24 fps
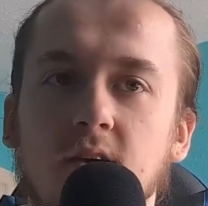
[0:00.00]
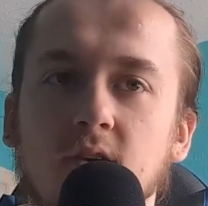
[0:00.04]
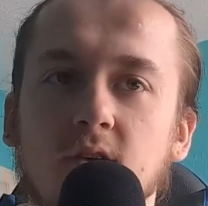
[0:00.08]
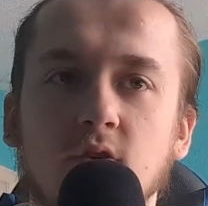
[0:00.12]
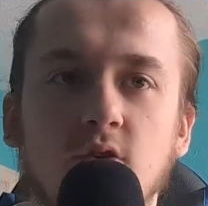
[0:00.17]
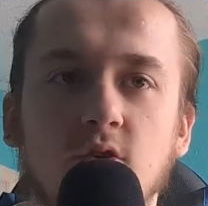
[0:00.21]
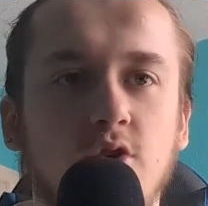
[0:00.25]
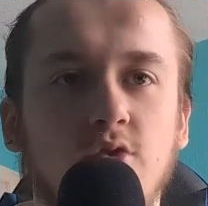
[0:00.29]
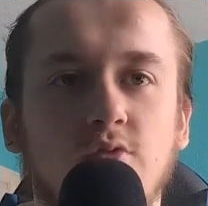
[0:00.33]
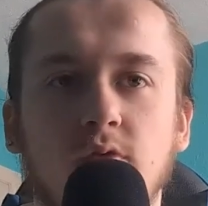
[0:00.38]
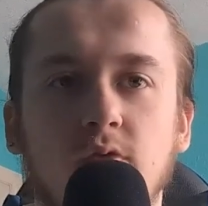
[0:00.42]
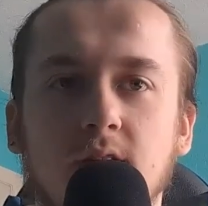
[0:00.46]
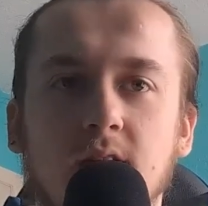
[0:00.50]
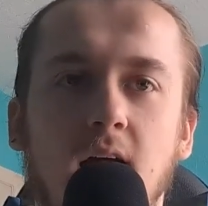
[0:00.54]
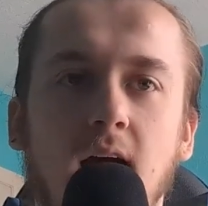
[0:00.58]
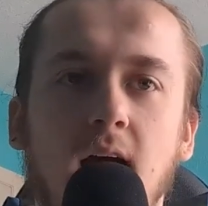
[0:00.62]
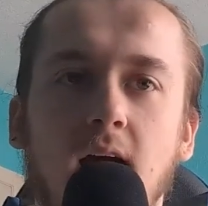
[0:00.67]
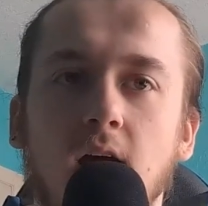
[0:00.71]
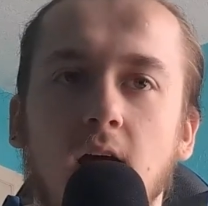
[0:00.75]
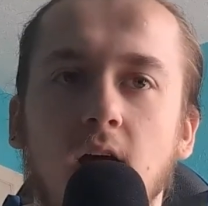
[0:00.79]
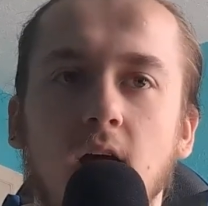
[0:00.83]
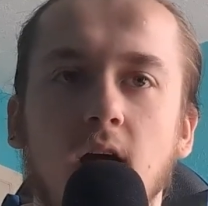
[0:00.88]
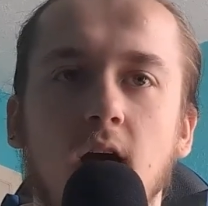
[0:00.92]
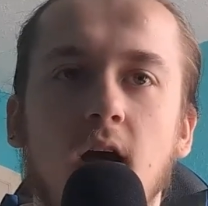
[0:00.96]
Just
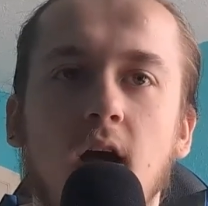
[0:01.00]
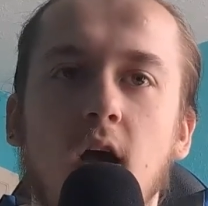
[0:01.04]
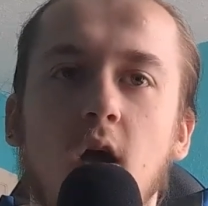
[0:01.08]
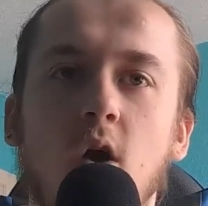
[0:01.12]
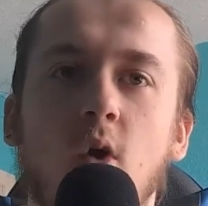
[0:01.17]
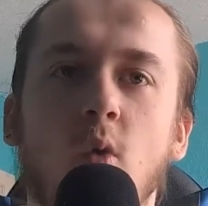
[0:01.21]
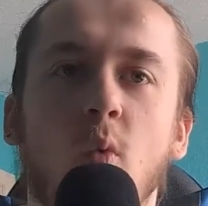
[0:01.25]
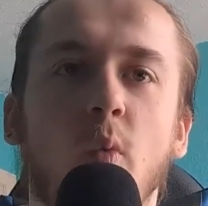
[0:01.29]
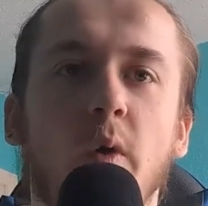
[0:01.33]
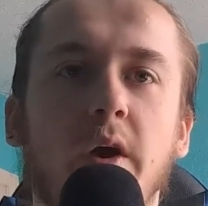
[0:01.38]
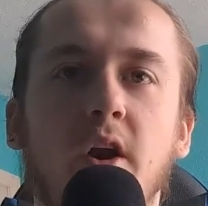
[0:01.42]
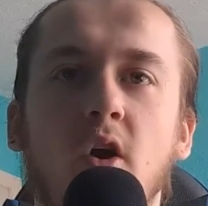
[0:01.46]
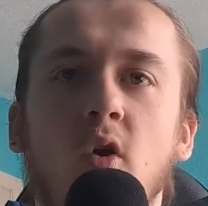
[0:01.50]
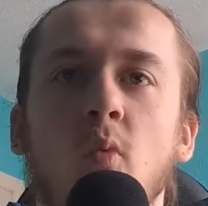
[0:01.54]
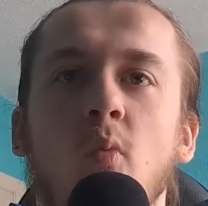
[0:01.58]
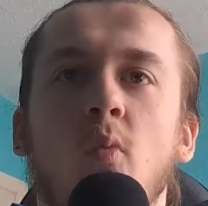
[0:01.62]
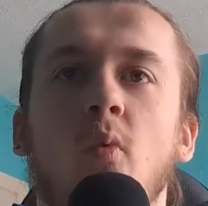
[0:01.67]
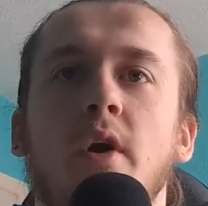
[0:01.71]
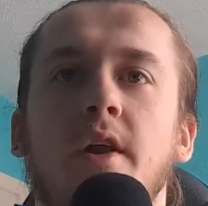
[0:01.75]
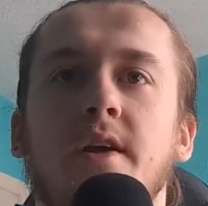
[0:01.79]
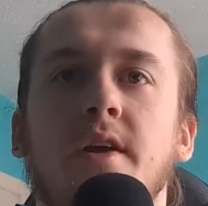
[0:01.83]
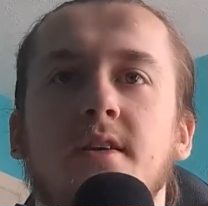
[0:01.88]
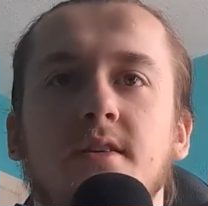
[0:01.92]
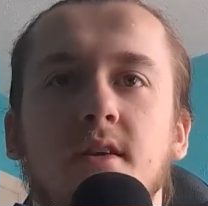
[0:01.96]
retire. We don't
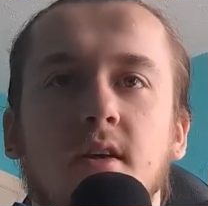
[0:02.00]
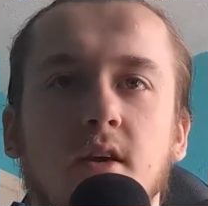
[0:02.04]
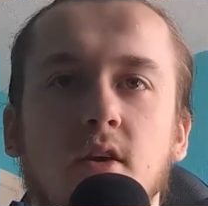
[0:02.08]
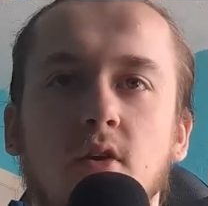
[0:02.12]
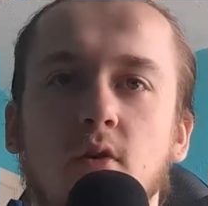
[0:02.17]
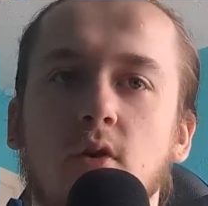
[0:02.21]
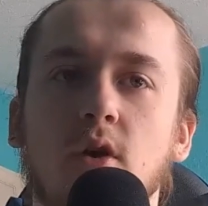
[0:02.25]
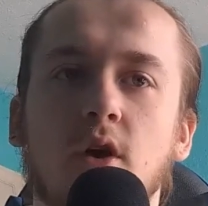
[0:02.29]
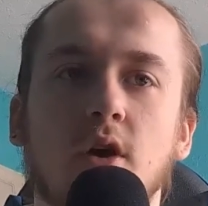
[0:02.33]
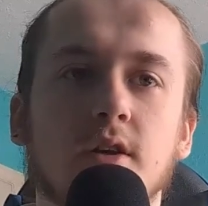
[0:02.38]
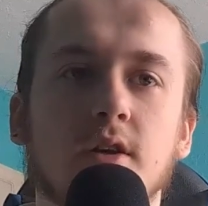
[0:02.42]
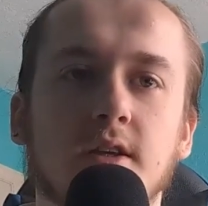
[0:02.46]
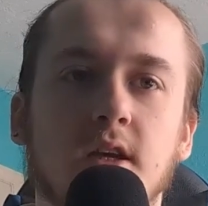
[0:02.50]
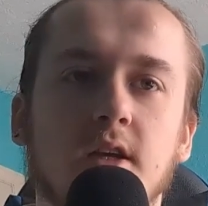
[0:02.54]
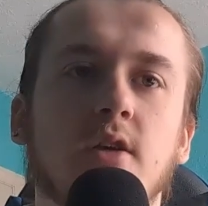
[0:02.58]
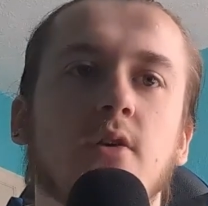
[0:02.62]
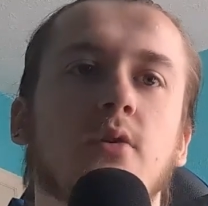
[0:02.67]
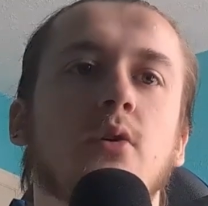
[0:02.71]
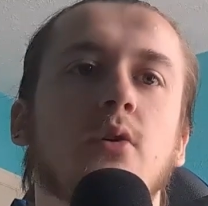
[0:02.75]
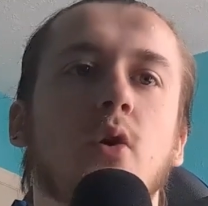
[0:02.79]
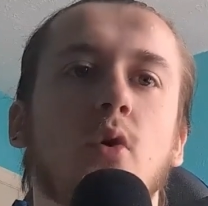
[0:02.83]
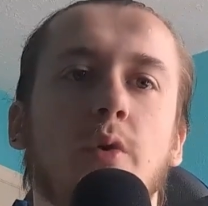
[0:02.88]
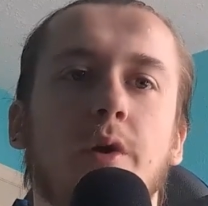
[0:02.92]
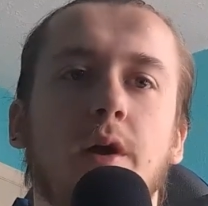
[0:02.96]
want to see you continue to
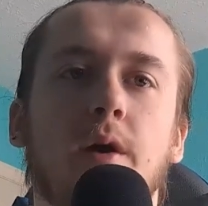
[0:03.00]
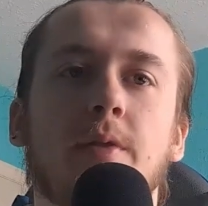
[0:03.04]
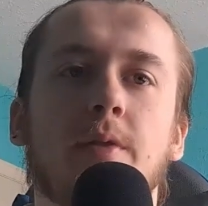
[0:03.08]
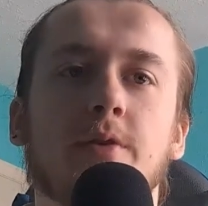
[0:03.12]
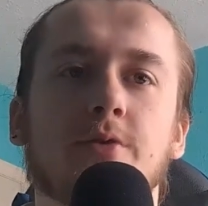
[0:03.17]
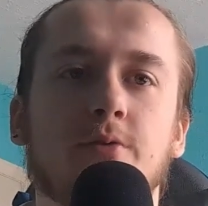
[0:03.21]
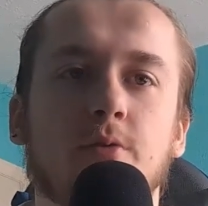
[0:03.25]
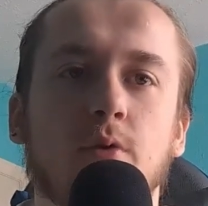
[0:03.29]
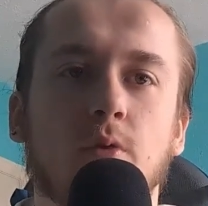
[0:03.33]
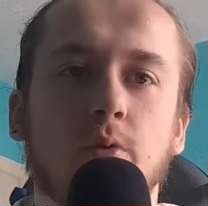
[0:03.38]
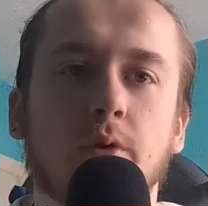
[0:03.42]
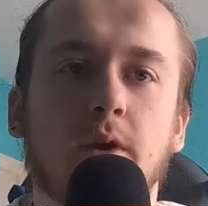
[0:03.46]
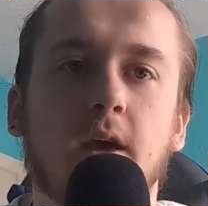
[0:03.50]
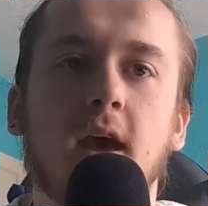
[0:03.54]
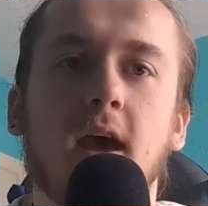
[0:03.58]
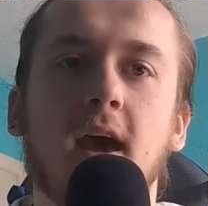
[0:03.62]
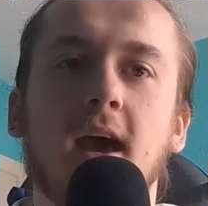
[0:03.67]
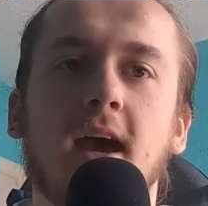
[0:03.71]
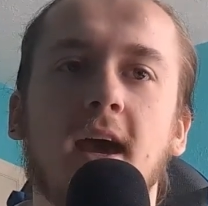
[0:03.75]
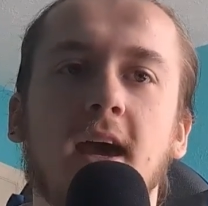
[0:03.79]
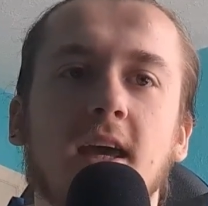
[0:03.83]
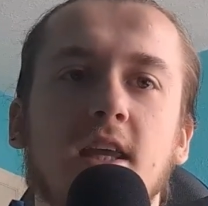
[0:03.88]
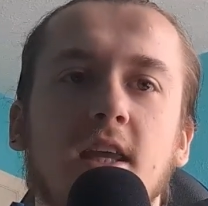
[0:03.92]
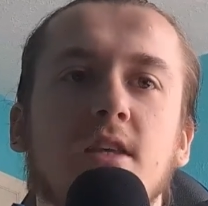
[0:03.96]
go down this road.
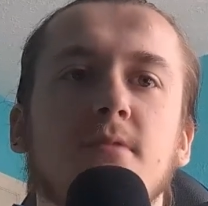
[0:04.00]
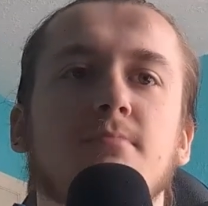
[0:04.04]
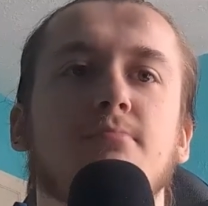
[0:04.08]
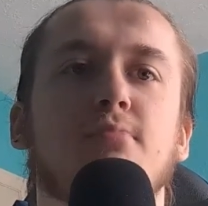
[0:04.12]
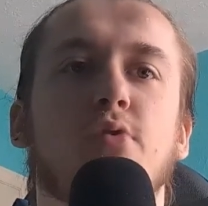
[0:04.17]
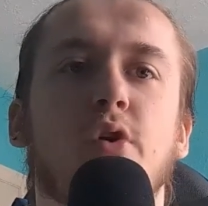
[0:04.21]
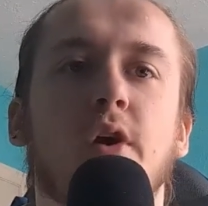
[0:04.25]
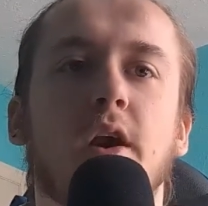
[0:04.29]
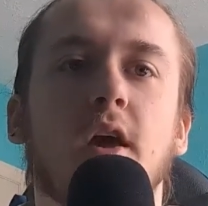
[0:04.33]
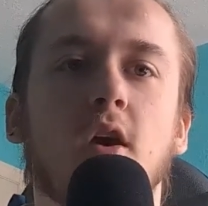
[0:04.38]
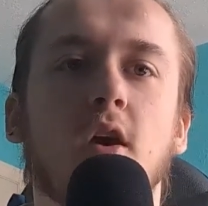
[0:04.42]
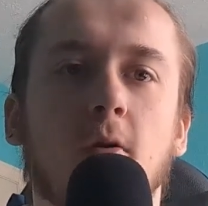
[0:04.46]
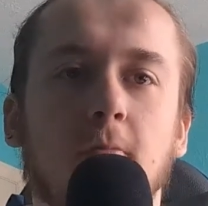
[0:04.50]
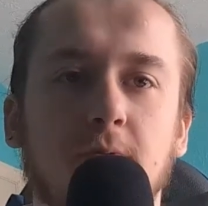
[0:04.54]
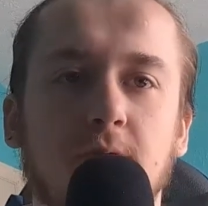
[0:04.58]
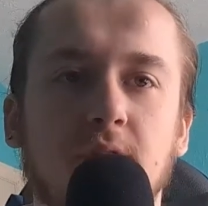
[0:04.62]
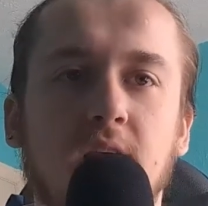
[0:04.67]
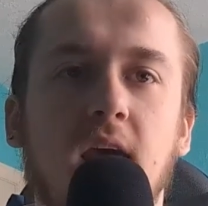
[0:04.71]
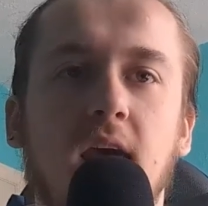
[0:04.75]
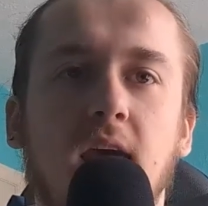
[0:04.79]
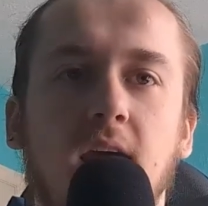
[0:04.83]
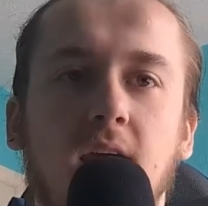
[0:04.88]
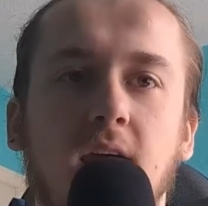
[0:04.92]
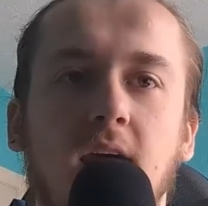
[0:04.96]
It's pretty
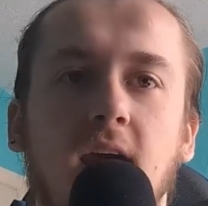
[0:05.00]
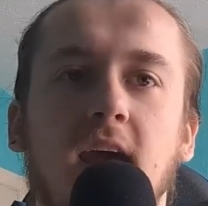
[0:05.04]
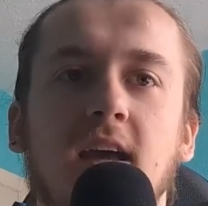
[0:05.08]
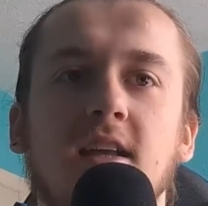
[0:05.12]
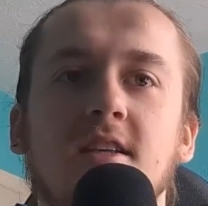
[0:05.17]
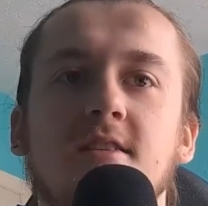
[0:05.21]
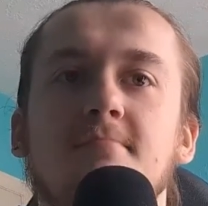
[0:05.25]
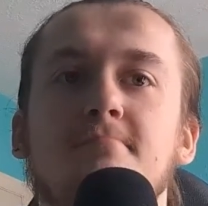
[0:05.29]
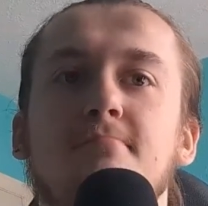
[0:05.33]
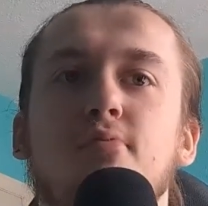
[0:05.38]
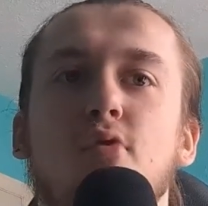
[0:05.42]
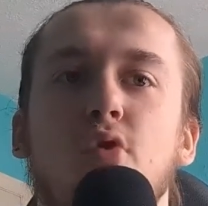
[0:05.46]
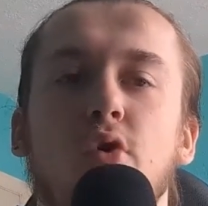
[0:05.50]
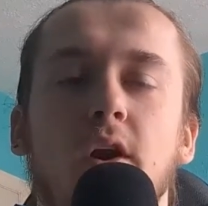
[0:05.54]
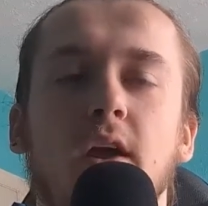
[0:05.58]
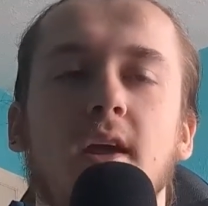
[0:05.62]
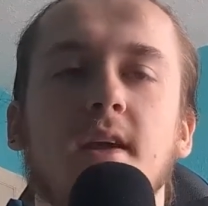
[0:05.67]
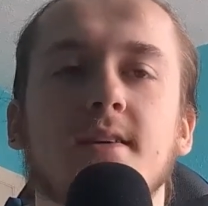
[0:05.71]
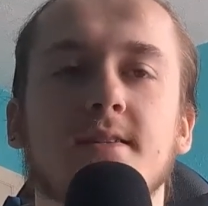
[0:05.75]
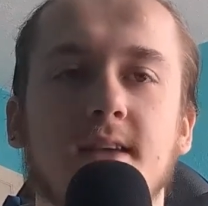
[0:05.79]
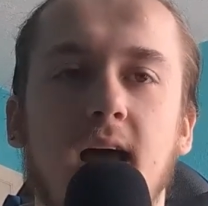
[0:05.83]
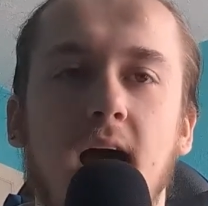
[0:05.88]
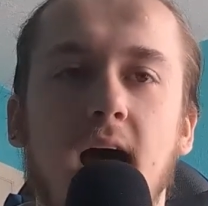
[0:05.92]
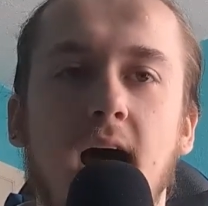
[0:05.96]
upsetting. It's pretty
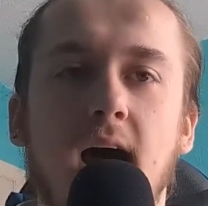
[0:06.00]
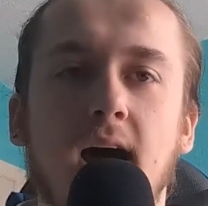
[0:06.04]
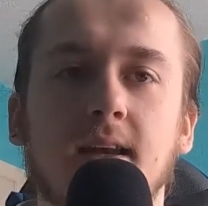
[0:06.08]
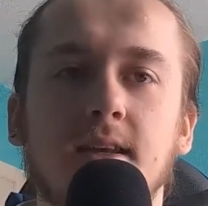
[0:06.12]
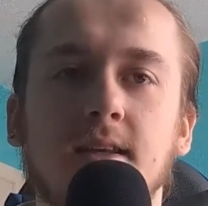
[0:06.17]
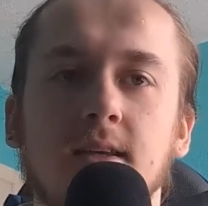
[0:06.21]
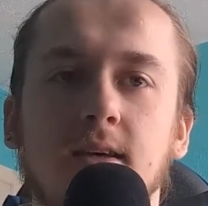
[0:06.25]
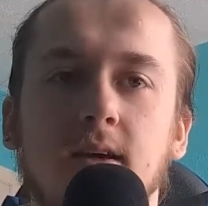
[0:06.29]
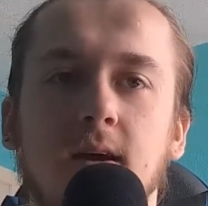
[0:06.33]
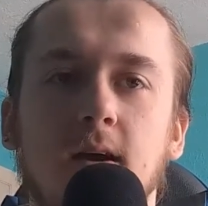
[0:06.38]
sad.